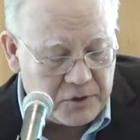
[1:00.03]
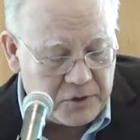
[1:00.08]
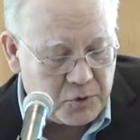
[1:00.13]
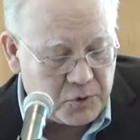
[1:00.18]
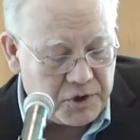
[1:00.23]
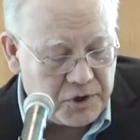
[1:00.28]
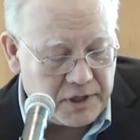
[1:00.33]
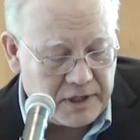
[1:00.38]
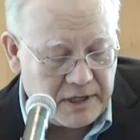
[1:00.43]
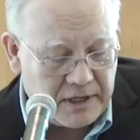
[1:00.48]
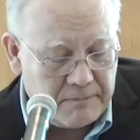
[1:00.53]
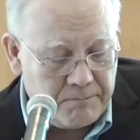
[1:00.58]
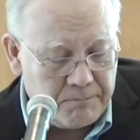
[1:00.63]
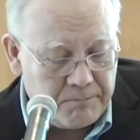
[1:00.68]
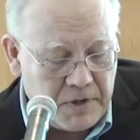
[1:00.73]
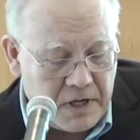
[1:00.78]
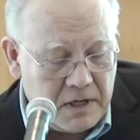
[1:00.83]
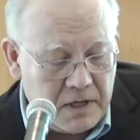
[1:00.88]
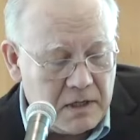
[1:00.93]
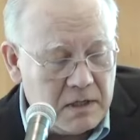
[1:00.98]
interested in.
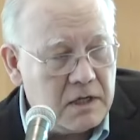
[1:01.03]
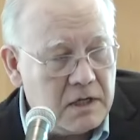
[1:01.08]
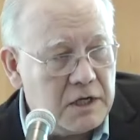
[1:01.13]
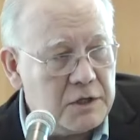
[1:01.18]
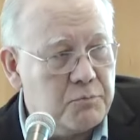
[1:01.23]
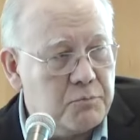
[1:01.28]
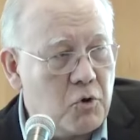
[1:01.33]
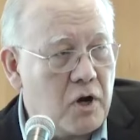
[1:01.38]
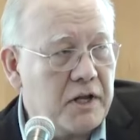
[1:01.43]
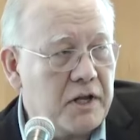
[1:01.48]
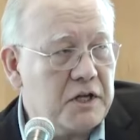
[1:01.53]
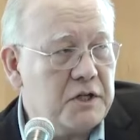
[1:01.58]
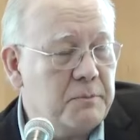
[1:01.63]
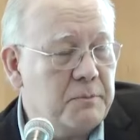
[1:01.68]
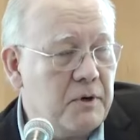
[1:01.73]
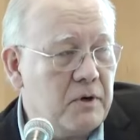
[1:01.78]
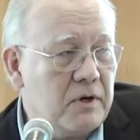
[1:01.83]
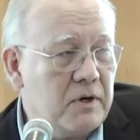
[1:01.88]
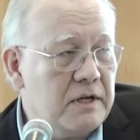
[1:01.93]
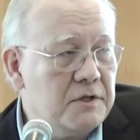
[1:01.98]
His broad
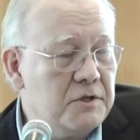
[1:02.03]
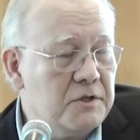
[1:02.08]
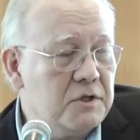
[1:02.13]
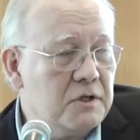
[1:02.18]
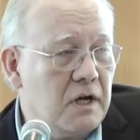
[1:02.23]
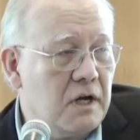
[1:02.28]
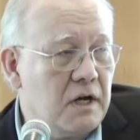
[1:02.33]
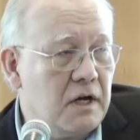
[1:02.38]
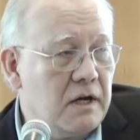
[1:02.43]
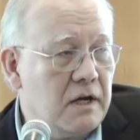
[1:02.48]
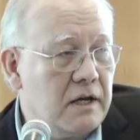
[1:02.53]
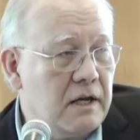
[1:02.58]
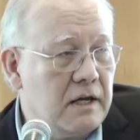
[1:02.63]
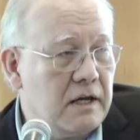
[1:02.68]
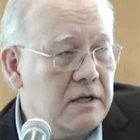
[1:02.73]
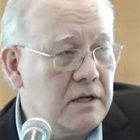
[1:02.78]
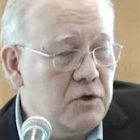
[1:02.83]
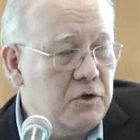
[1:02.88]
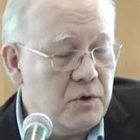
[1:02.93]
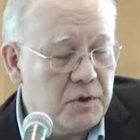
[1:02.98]
experience uh,
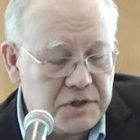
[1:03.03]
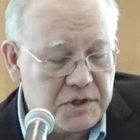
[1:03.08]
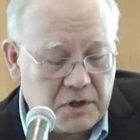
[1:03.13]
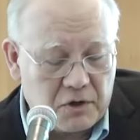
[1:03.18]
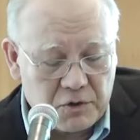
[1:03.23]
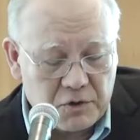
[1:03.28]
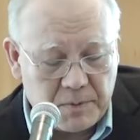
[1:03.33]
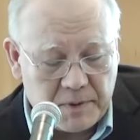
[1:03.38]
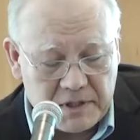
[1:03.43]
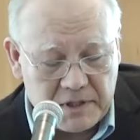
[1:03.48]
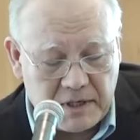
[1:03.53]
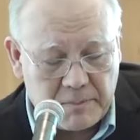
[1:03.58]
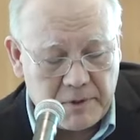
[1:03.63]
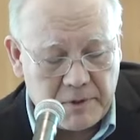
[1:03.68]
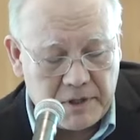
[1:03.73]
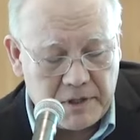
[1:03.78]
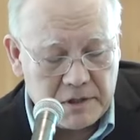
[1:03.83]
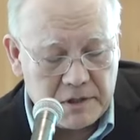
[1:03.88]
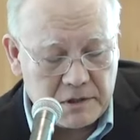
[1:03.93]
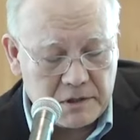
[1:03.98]
at U.S. aerospace
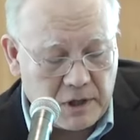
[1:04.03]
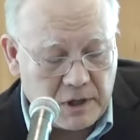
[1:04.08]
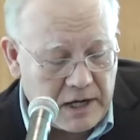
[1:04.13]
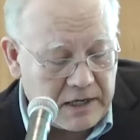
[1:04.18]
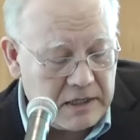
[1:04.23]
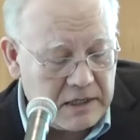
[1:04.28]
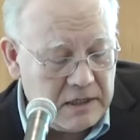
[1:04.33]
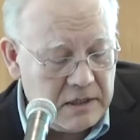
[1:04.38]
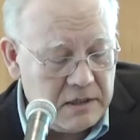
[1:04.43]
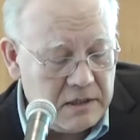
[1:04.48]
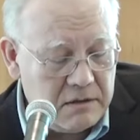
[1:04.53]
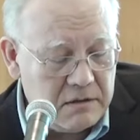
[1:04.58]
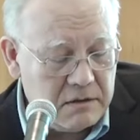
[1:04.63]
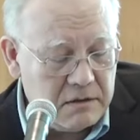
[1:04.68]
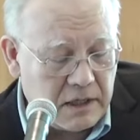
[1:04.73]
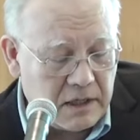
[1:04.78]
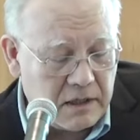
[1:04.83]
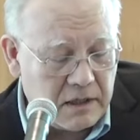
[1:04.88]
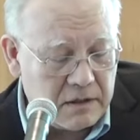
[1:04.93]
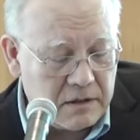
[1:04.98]
companies, Lockheed
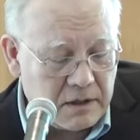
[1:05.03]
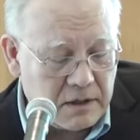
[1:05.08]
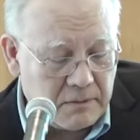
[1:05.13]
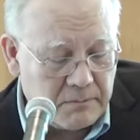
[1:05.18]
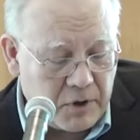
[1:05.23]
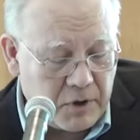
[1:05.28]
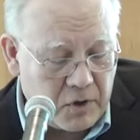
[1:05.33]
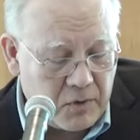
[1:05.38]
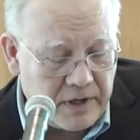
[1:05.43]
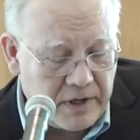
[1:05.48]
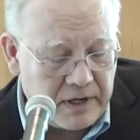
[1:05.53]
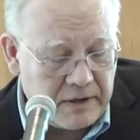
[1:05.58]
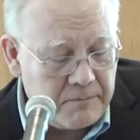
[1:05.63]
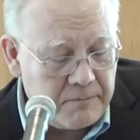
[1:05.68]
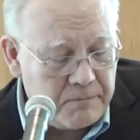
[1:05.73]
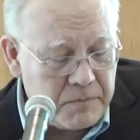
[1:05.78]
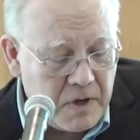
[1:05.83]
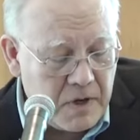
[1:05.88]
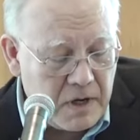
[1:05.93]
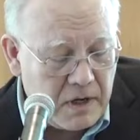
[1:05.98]
and uh, Boeing,
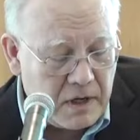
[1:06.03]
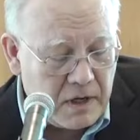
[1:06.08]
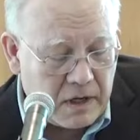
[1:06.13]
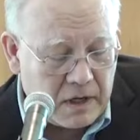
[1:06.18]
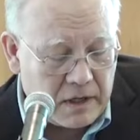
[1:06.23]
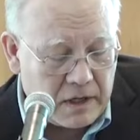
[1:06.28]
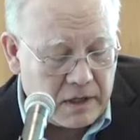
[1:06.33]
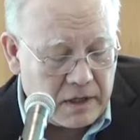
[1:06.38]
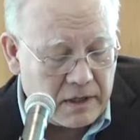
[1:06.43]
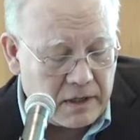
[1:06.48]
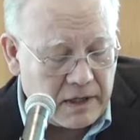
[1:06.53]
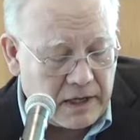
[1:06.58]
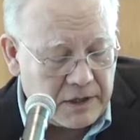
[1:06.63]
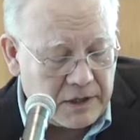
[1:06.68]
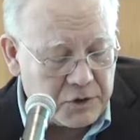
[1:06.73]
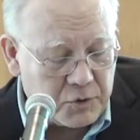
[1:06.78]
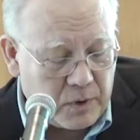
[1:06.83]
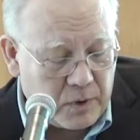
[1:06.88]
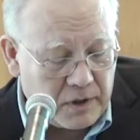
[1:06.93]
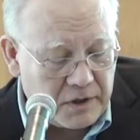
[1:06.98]
uh,
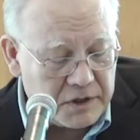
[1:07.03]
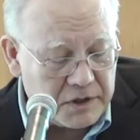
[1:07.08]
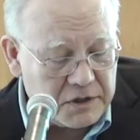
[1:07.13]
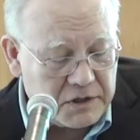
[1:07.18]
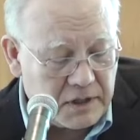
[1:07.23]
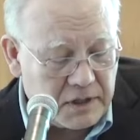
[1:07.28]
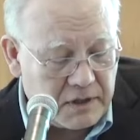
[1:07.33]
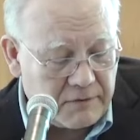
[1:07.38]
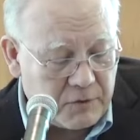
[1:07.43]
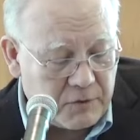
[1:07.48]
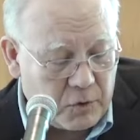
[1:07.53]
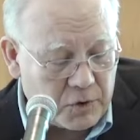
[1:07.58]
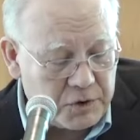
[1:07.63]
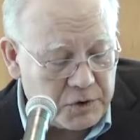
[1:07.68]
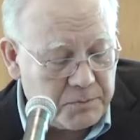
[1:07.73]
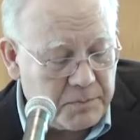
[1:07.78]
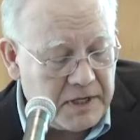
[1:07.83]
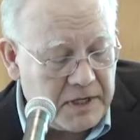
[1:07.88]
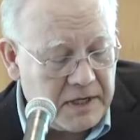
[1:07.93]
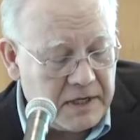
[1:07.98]
as well as, uh, of
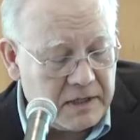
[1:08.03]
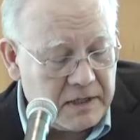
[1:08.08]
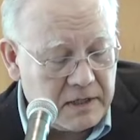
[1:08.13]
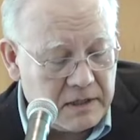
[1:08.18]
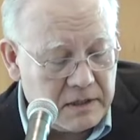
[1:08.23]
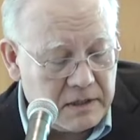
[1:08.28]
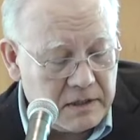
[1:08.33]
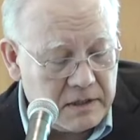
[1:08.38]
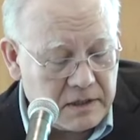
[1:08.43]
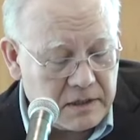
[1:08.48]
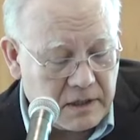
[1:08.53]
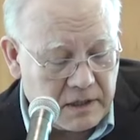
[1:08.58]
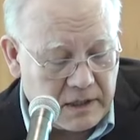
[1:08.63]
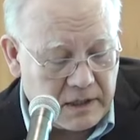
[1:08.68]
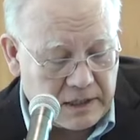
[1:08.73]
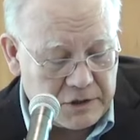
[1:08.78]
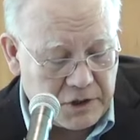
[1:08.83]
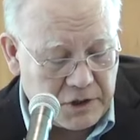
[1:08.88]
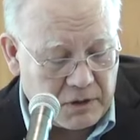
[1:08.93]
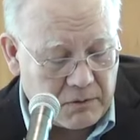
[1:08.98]
course, being in, uh,
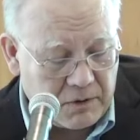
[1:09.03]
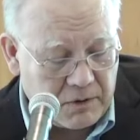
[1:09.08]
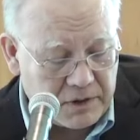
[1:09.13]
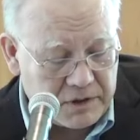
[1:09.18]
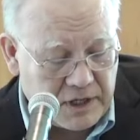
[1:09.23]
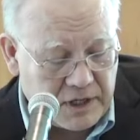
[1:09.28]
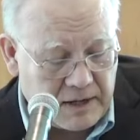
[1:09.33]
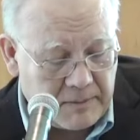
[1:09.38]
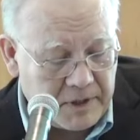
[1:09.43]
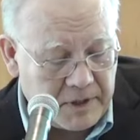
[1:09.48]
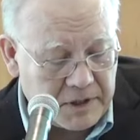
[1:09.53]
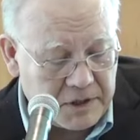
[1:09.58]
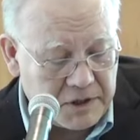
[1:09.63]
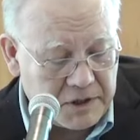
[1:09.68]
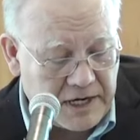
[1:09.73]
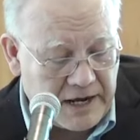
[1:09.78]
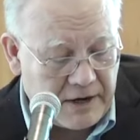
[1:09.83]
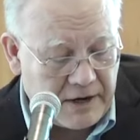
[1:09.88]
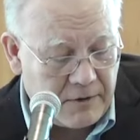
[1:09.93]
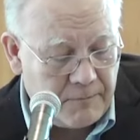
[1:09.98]
at General
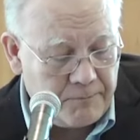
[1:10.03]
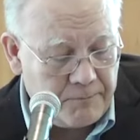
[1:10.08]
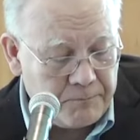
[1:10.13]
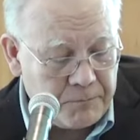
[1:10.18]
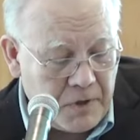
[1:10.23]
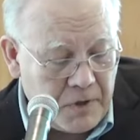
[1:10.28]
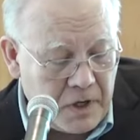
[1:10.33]
Atomics now.